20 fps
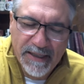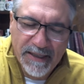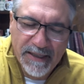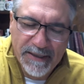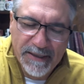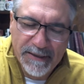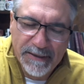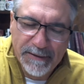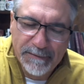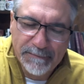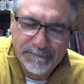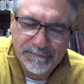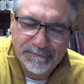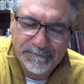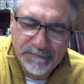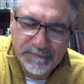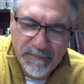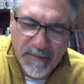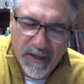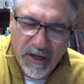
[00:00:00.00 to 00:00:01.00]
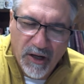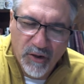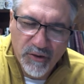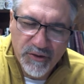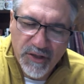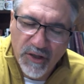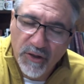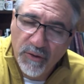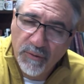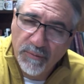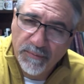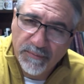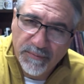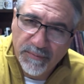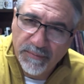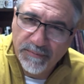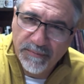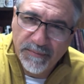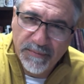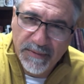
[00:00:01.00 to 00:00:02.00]
Um, also,
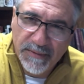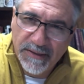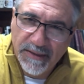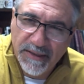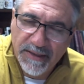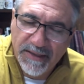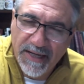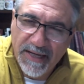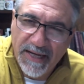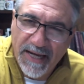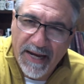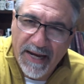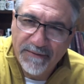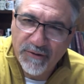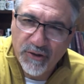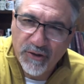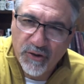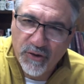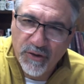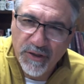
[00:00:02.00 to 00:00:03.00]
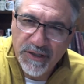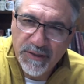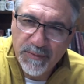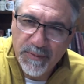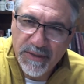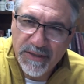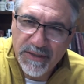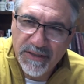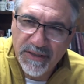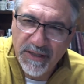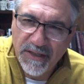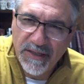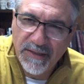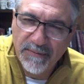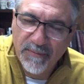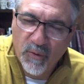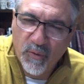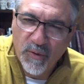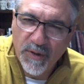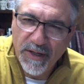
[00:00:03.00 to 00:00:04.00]
the day after Christmas,
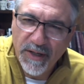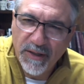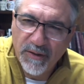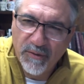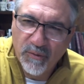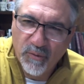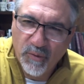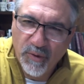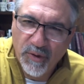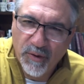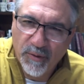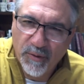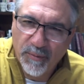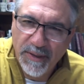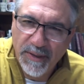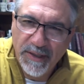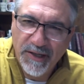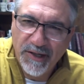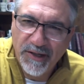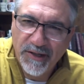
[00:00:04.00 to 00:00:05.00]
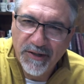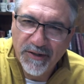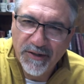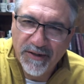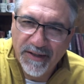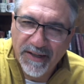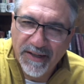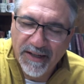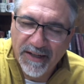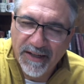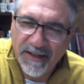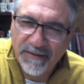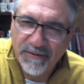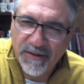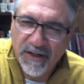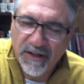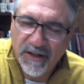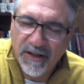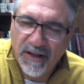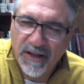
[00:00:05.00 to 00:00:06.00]
Sunday morning, we'll be here at
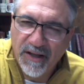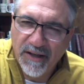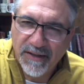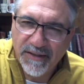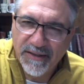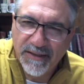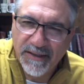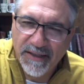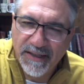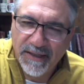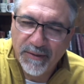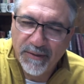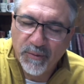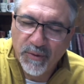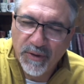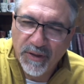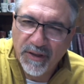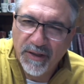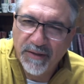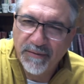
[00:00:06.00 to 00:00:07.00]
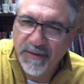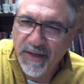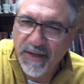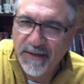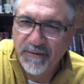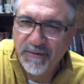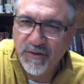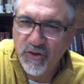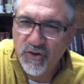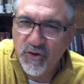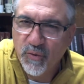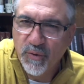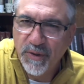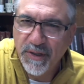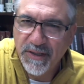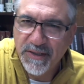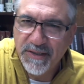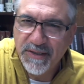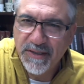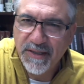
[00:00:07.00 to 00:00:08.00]
11 o'clock and would love to have you
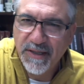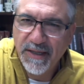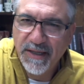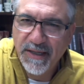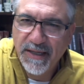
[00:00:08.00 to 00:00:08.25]
join us